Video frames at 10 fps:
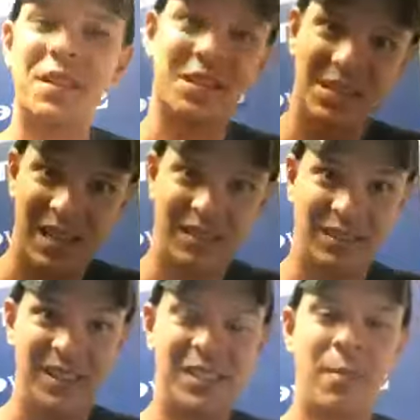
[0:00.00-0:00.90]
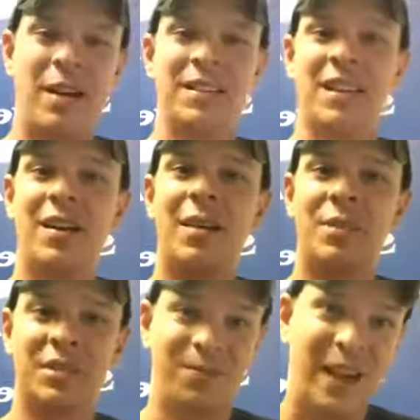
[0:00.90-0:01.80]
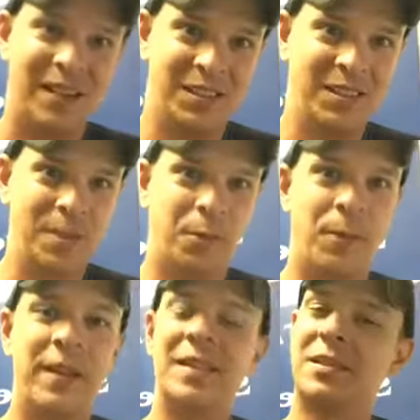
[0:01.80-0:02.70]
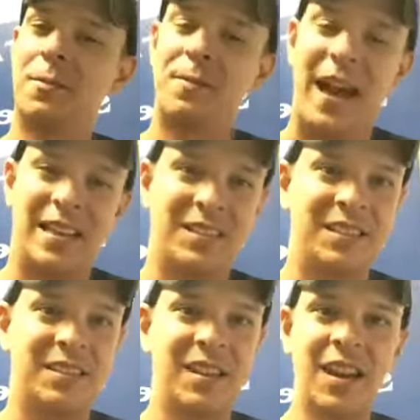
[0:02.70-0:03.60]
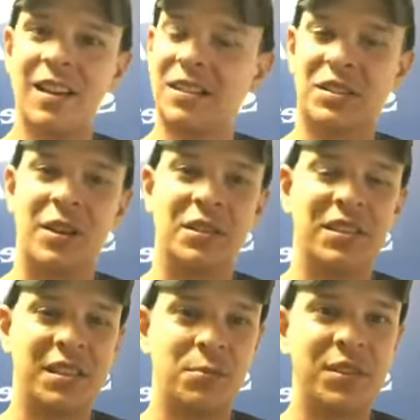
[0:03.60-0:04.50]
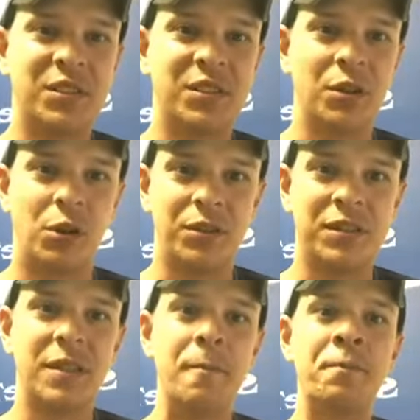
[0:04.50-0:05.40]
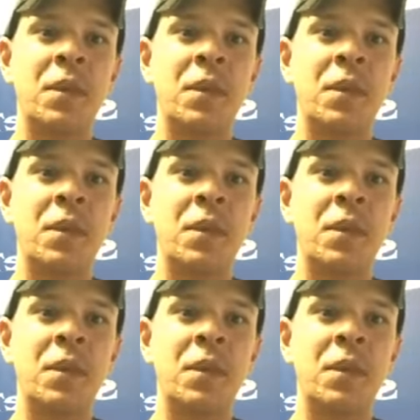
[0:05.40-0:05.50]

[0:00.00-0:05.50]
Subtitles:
It's going to take the least amount of time. It's the fastest to implement. It's the fastest to start to see results.